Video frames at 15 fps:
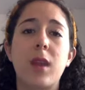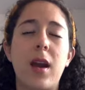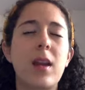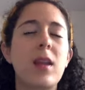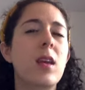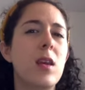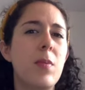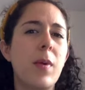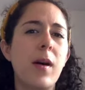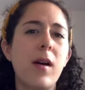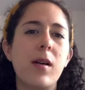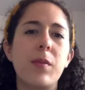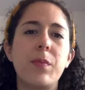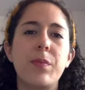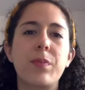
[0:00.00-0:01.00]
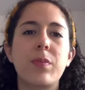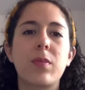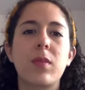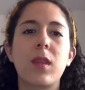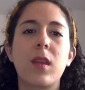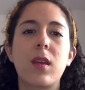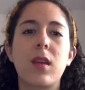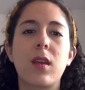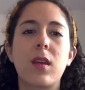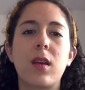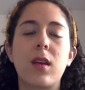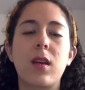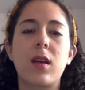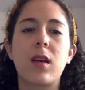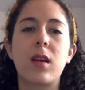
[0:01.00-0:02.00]
Arequipa.
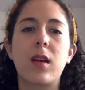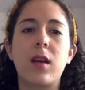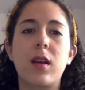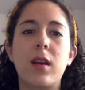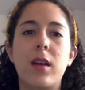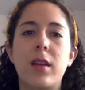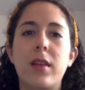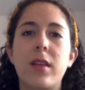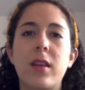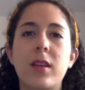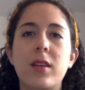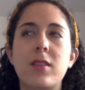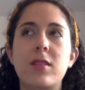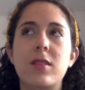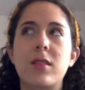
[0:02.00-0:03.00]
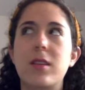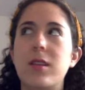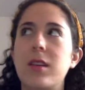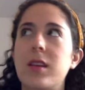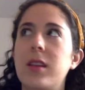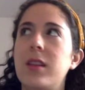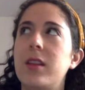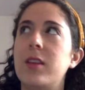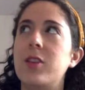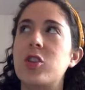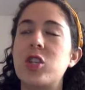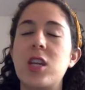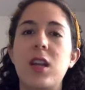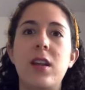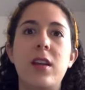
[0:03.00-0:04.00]
I think it's the in the
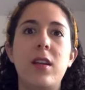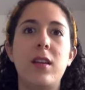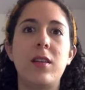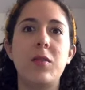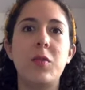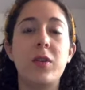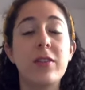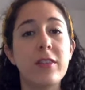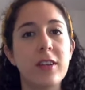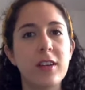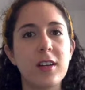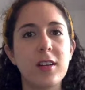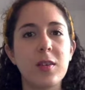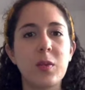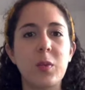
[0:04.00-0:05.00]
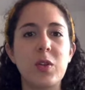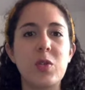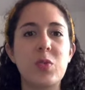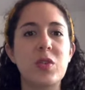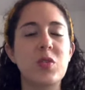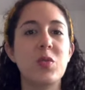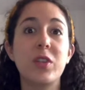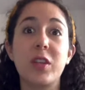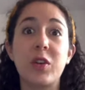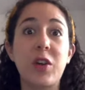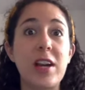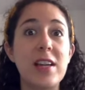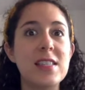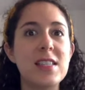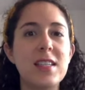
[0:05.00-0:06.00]
Chili River, which was really
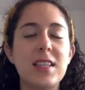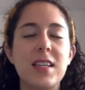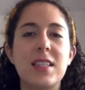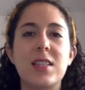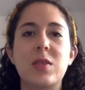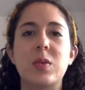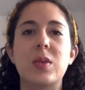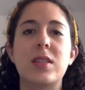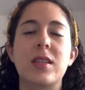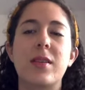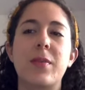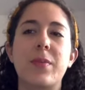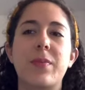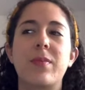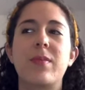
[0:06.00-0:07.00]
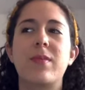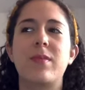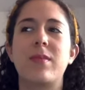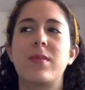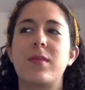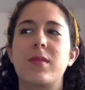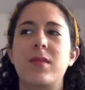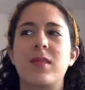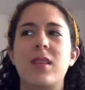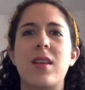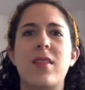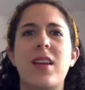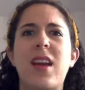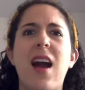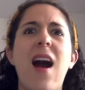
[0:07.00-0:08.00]
crazy because it was um
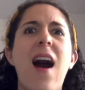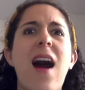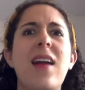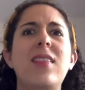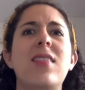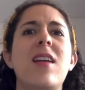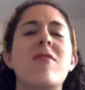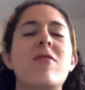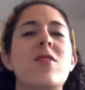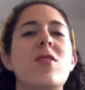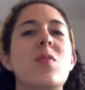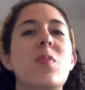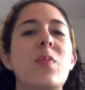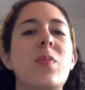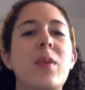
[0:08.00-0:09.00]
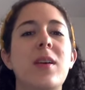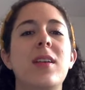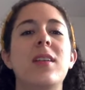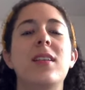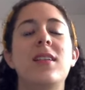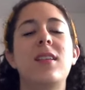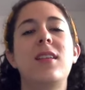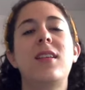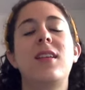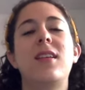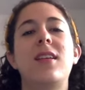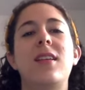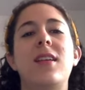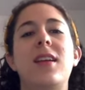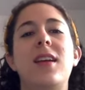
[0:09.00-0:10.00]
like a high level, but
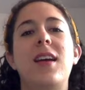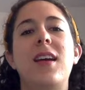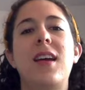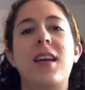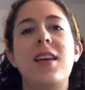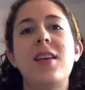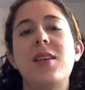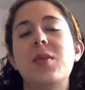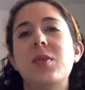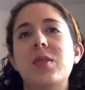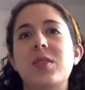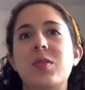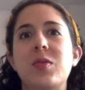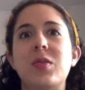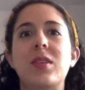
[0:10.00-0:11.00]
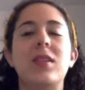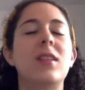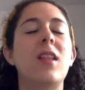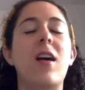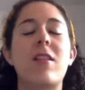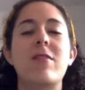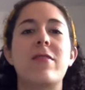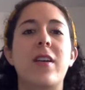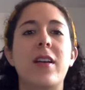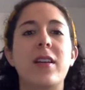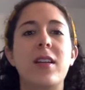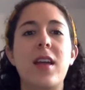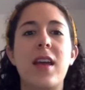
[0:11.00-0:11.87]
it, it was a lot of fun.